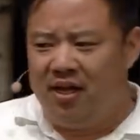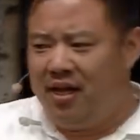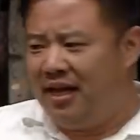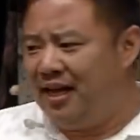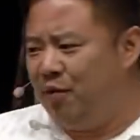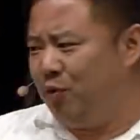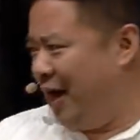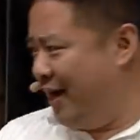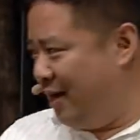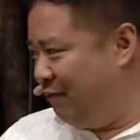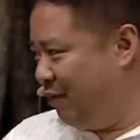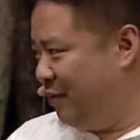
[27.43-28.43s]
Uh, where I
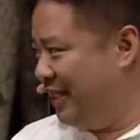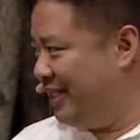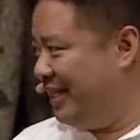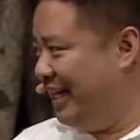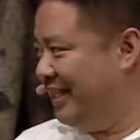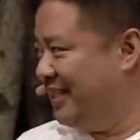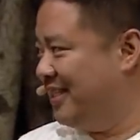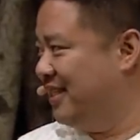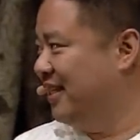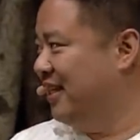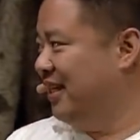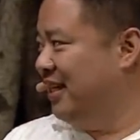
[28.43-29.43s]
come from in the
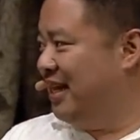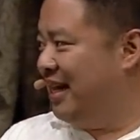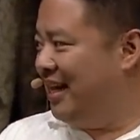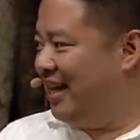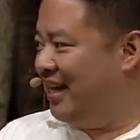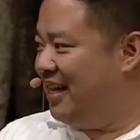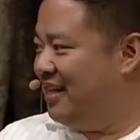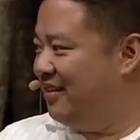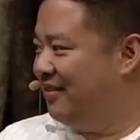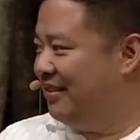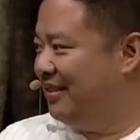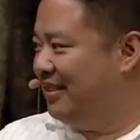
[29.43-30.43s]
States, uh,
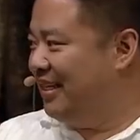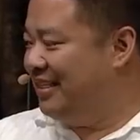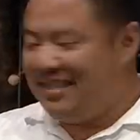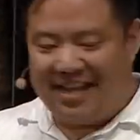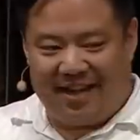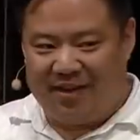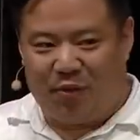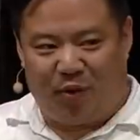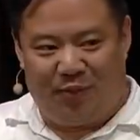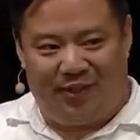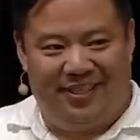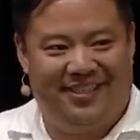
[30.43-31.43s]
it's not
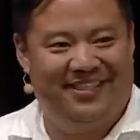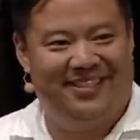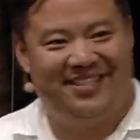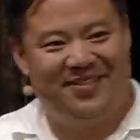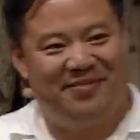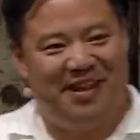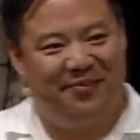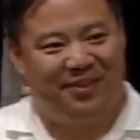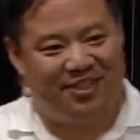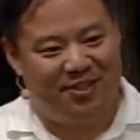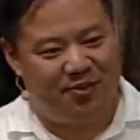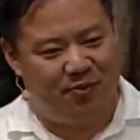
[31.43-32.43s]
normal to be able
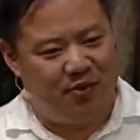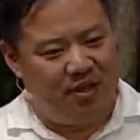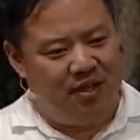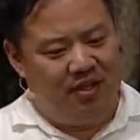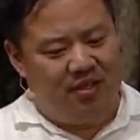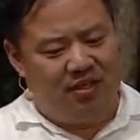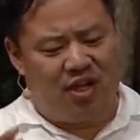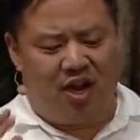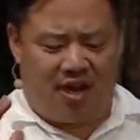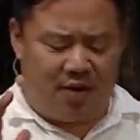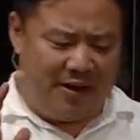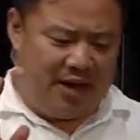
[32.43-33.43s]
to
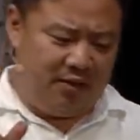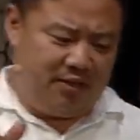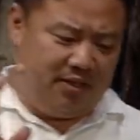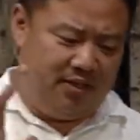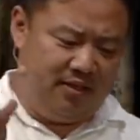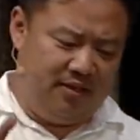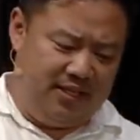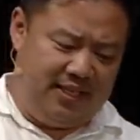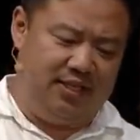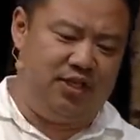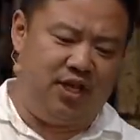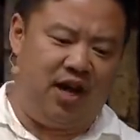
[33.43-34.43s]
talk about
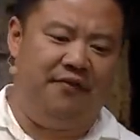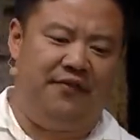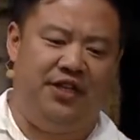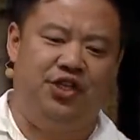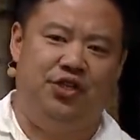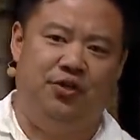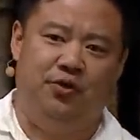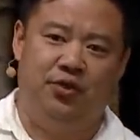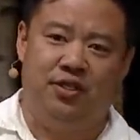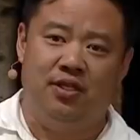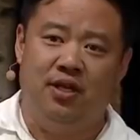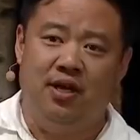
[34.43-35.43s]
these tough
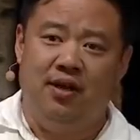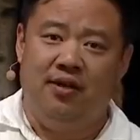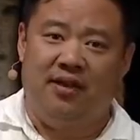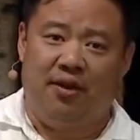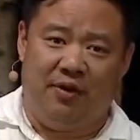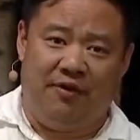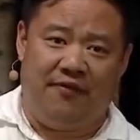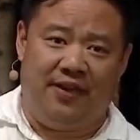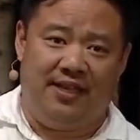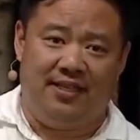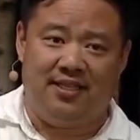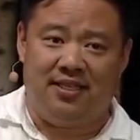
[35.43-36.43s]
issues that we
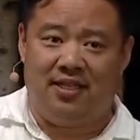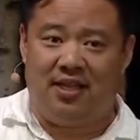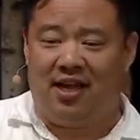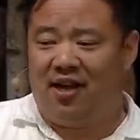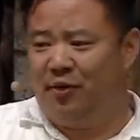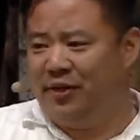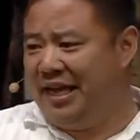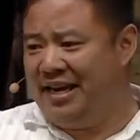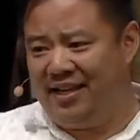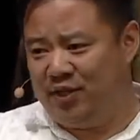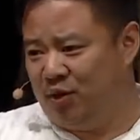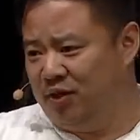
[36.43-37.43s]
face uh, with
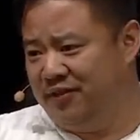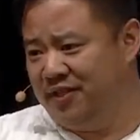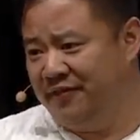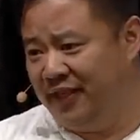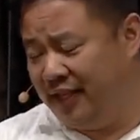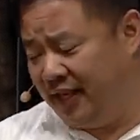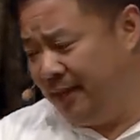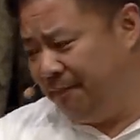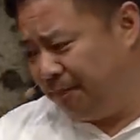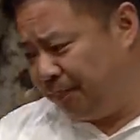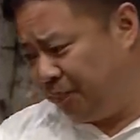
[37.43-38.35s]
any sort of civility.